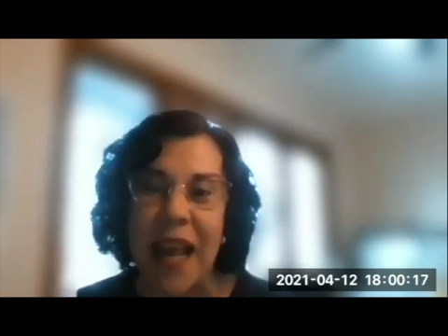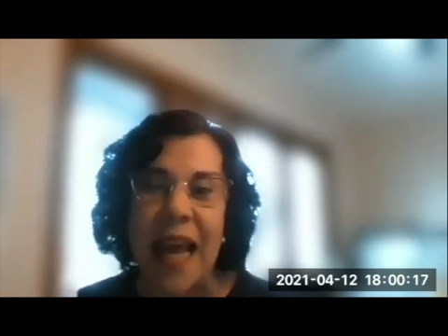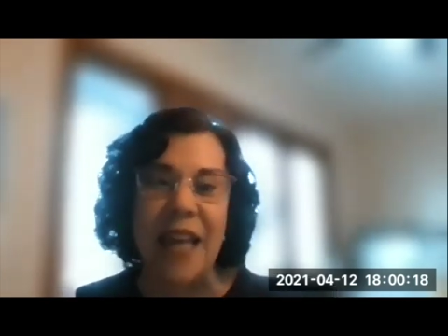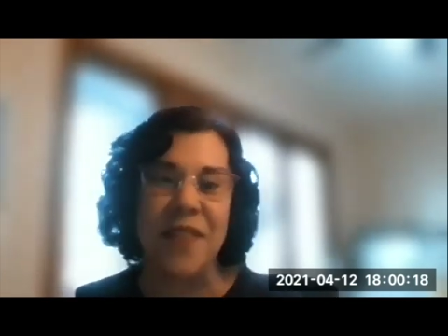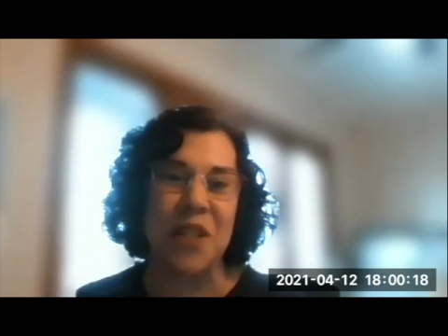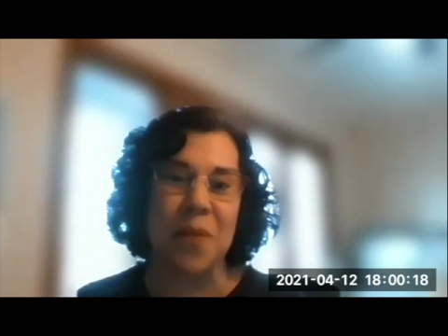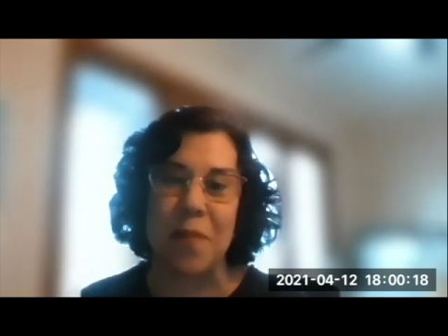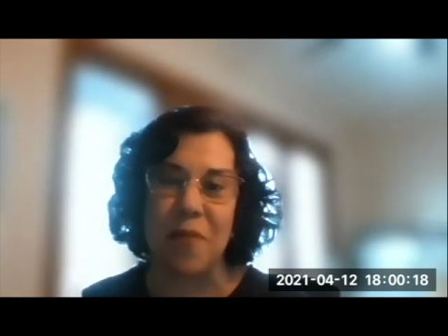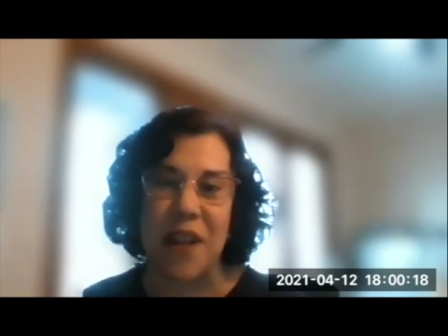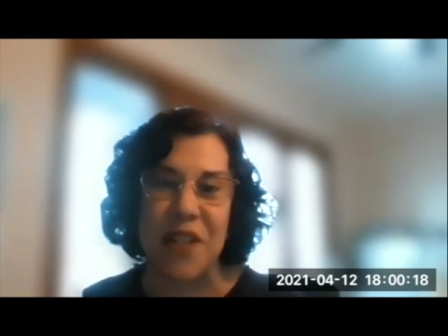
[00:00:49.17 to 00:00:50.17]
This was a
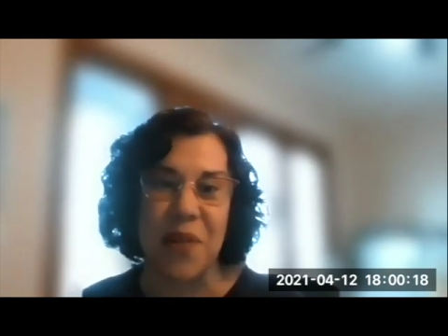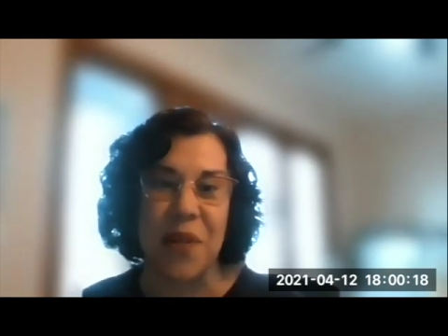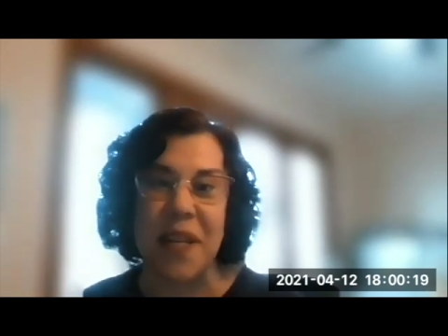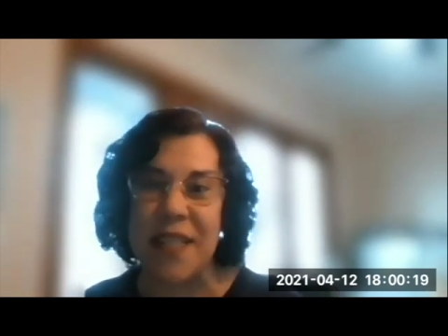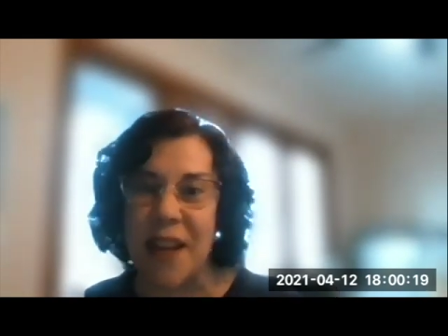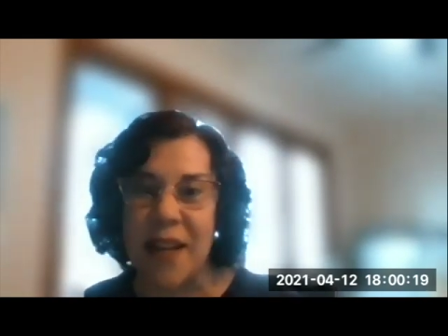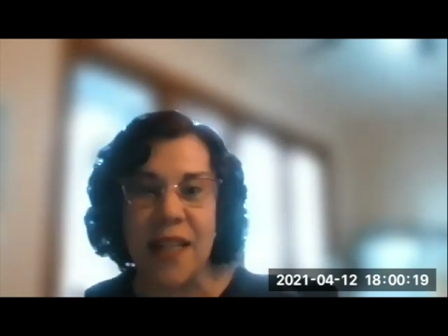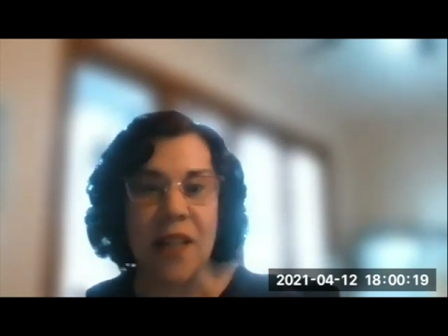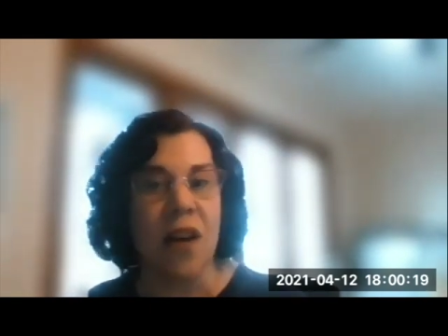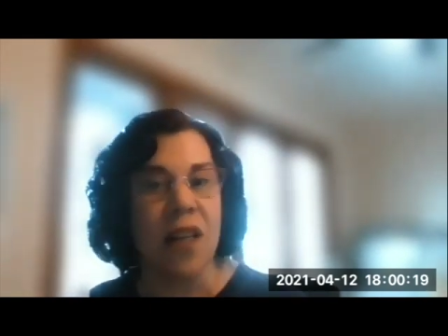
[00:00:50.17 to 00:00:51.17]
professor that had studied
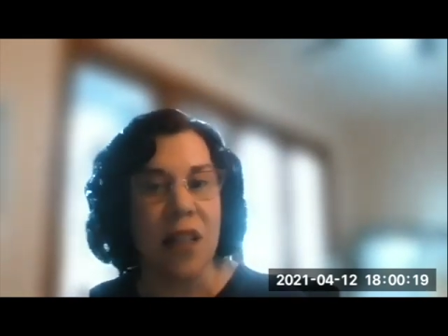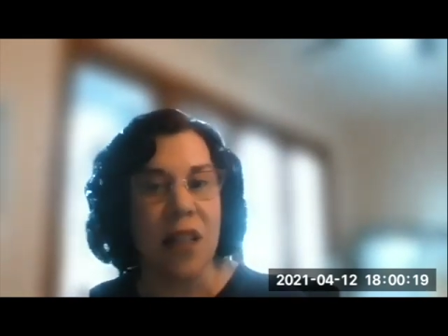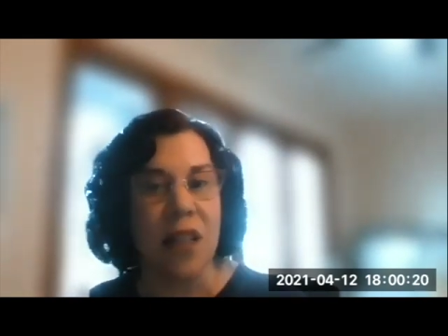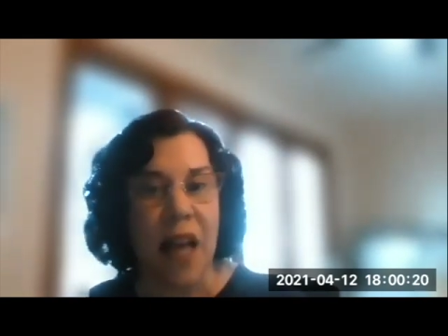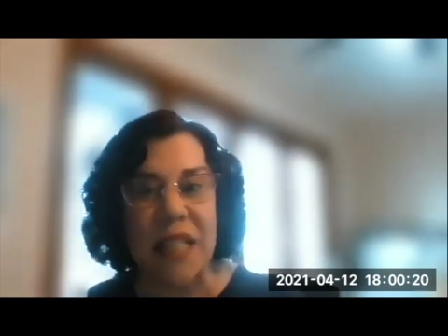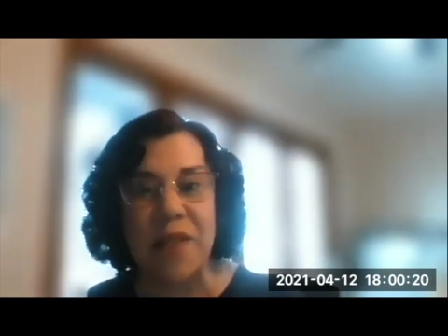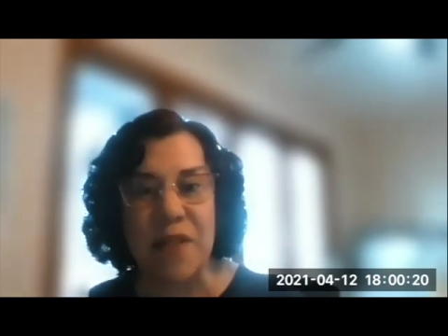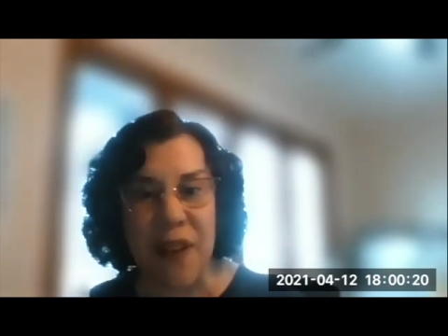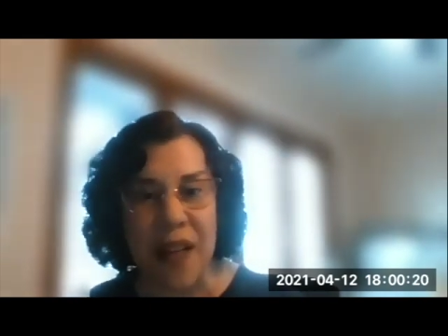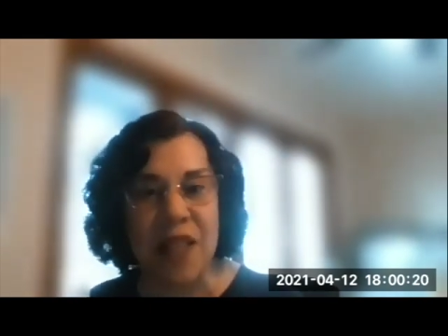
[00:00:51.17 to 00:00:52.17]
lots of
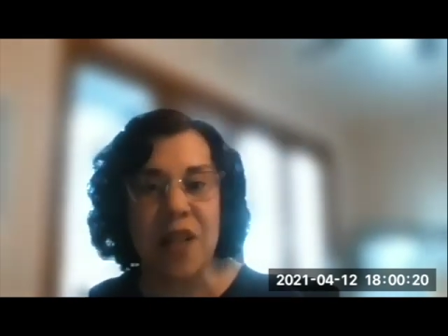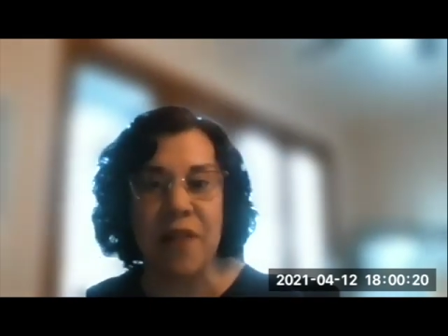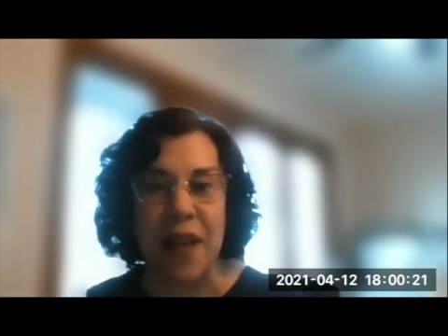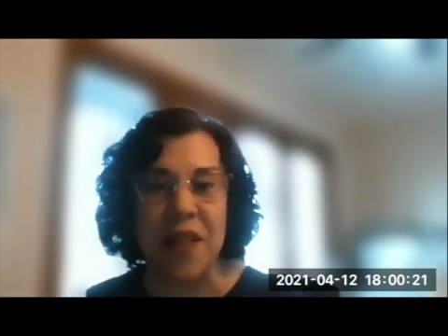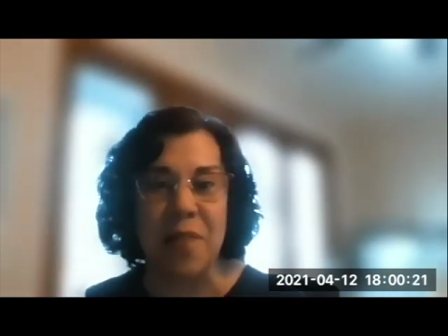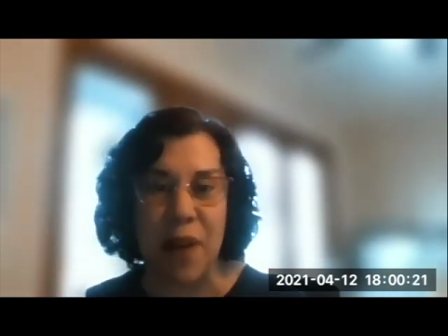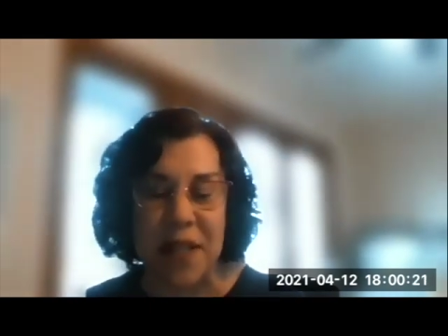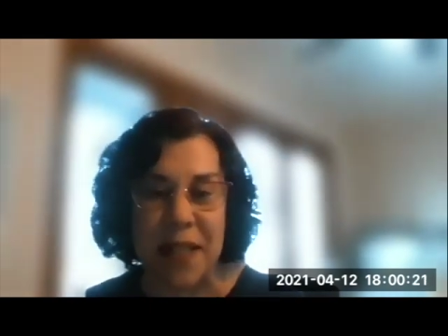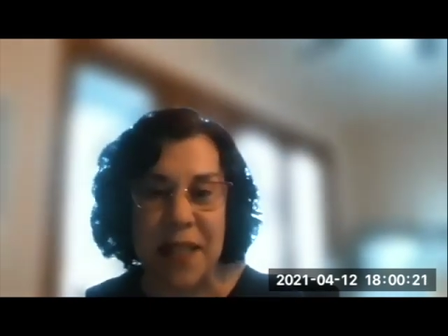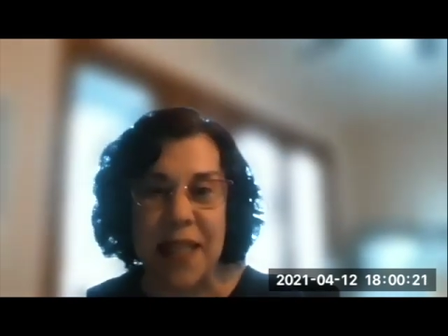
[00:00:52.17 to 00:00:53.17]
effects of antidepressants,